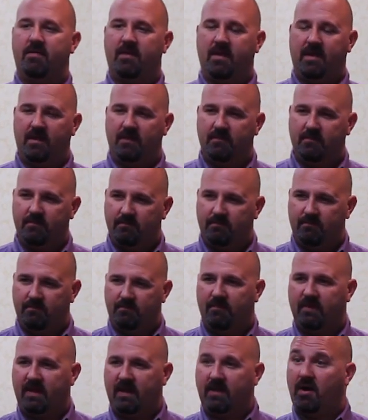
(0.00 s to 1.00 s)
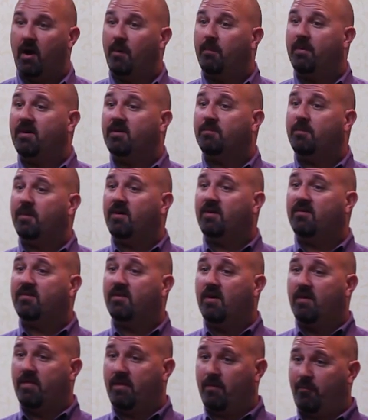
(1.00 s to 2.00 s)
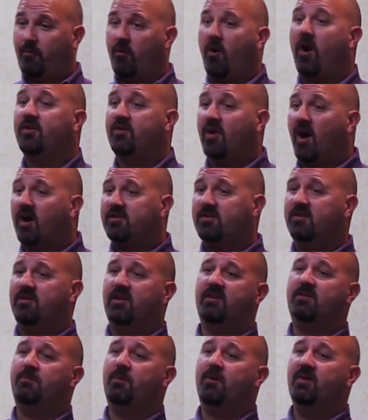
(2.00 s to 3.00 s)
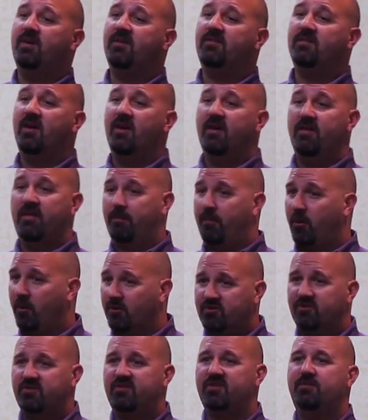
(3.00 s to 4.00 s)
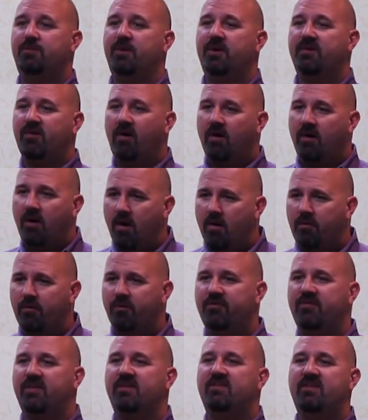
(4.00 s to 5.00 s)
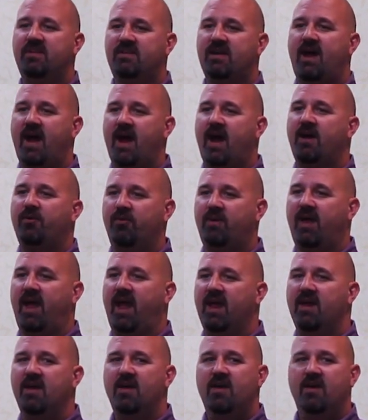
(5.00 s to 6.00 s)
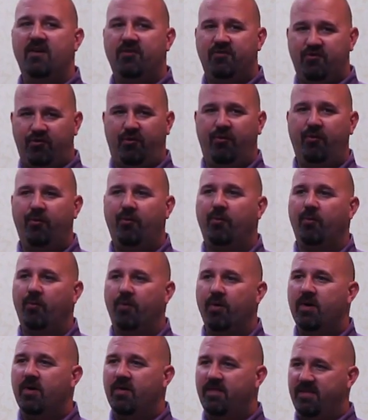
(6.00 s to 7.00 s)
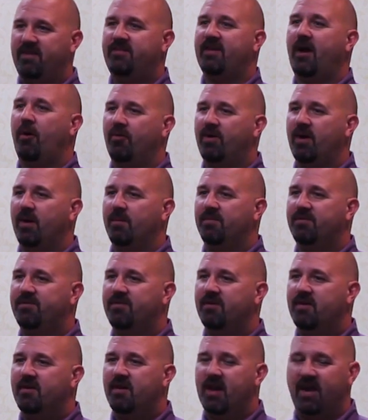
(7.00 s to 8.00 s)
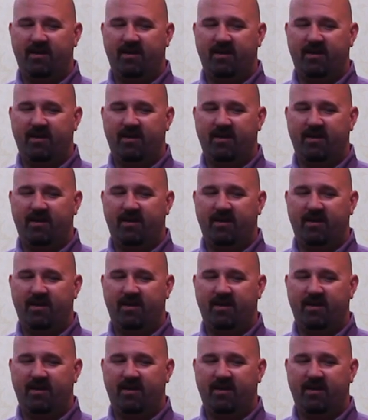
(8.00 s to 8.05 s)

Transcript: the company experience, the product experience, the purchase experience, all those things need to aggregate to these outcomes.